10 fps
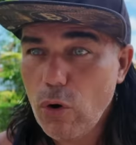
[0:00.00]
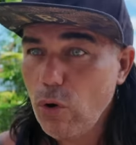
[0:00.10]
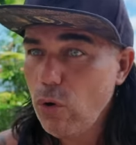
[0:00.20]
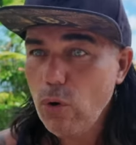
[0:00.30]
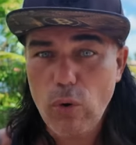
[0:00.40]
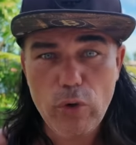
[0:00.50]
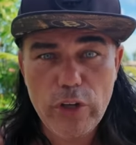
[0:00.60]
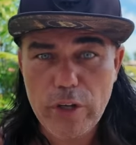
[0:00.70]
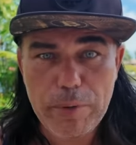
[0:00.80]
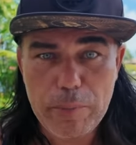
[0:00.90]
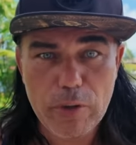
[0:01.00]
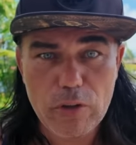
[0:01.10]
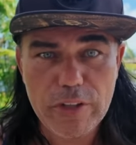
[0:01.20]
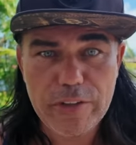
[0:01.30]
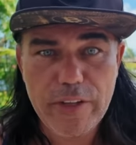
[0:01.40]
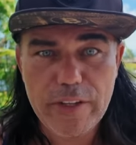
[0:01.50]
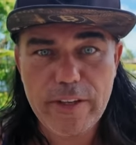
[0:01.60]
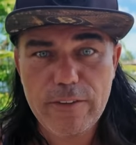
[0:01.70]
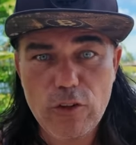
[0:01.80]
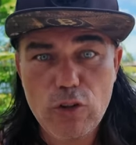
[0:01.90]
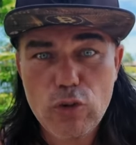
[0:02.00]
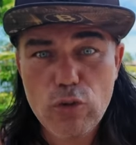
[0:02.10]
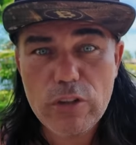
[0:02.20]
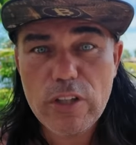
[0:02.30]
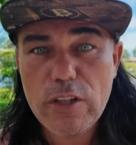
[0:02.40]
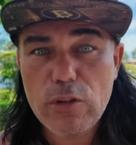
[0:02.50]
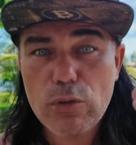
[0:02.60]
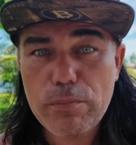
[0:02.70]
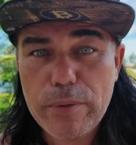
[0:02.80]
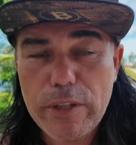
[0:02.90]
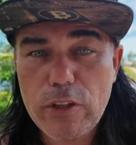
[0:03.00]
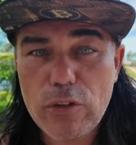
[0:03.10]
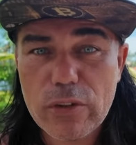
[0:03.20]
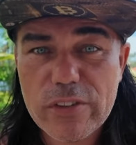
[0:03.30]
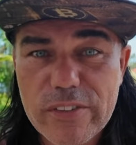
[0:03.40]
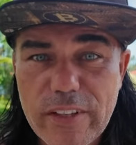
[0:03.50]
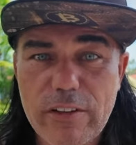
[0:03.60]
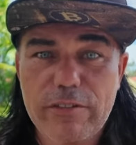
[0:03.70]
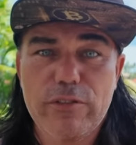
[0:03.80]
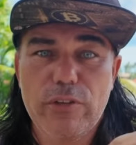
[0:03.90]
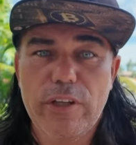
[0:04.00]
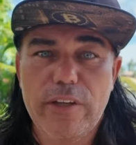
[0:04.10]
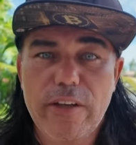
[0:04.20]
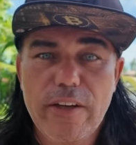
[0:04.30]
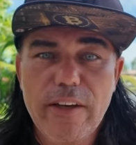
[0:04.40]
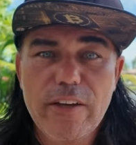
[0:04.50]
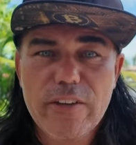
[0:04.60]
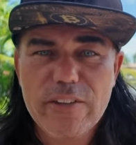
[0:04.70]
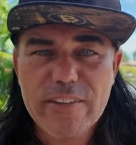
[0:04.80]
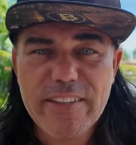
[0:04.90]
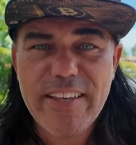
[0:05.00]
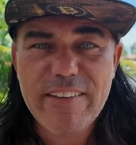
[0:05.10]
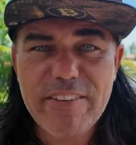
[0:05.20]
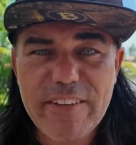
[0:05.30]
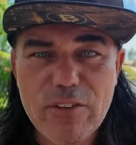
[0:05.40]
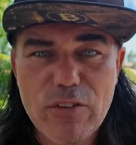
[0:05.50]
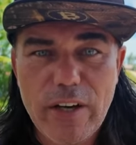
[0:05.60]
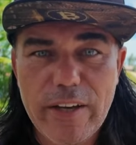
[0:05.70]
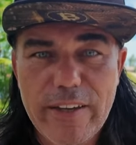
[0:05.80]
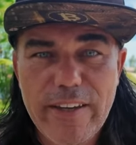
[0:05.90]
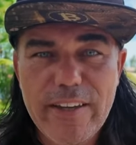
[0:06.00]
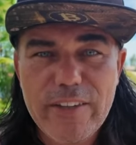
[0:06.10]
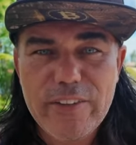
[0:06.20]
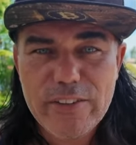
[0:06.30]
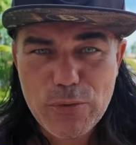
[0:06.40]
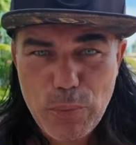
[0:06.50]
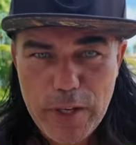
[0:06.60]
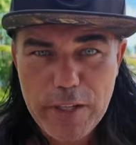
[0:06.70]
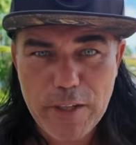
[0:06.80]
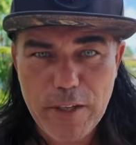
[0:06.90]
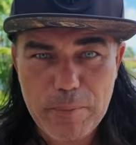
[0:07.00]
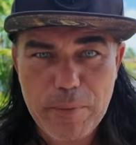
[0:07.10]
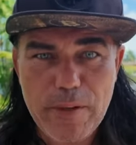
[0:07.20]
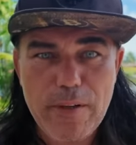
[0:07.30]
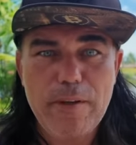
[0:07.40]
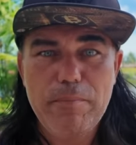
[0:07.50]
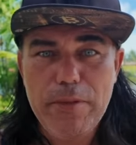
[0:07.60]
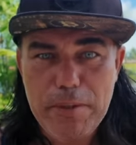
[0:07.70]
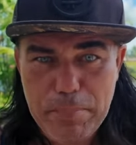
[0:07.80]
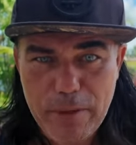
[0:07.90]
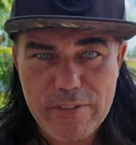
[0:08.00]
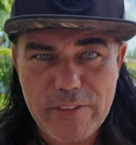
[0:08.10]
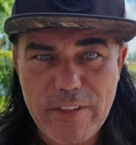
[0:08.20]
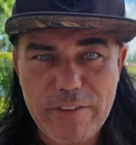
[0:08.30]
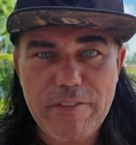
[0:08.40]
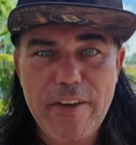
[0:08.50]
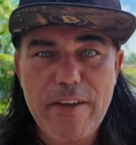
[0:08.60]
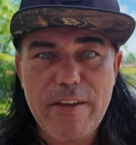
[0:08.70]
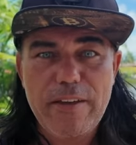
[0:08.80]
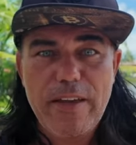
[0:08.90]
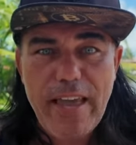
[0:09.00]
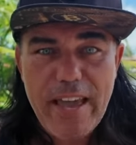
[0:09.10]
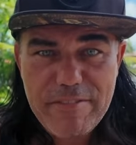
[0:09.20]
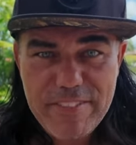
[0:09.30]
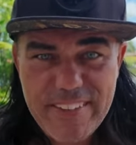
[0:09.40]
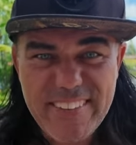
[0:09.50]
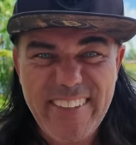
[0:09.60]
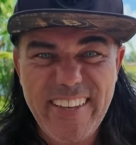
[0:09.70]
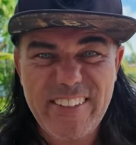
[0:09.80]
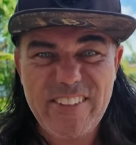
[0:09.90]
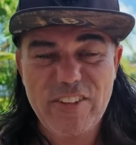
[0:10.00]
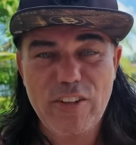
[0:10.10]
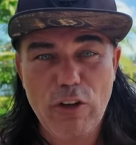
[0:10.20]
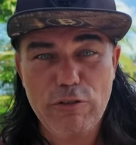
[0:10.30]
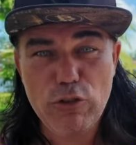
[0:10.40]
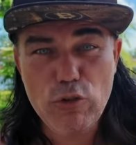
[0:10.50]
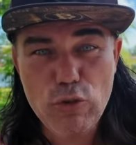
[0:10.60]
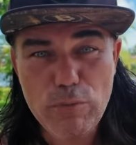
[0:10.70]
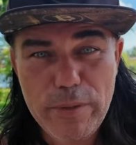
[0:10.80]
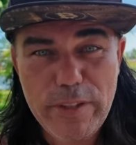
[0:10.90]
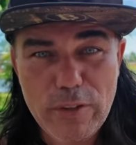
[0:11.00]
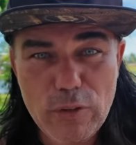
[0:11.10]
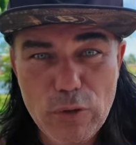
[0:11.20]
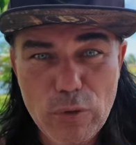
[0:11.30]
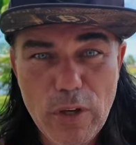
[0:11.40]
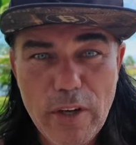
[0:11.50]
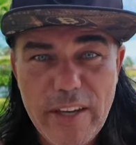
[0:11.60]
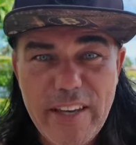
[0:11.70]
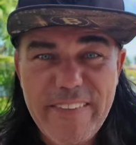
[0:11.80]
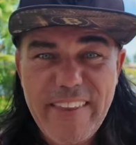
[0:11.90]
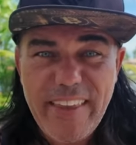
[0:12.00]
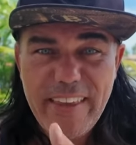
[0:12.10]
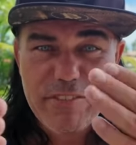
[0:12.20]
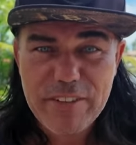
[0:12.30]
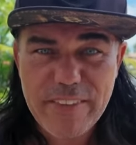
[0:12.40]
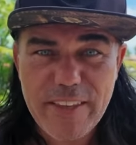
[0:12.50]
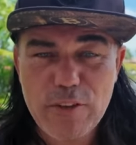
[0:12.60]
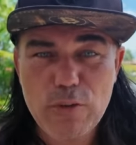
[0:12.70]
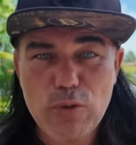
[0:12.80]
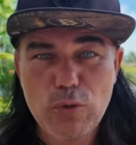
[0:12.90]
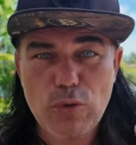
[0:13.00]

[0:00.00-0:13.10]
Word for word: All the other people already taken. You need to be yourself today. Just give it a try. Just wake up, be positive, have the intention of you being you in everything you do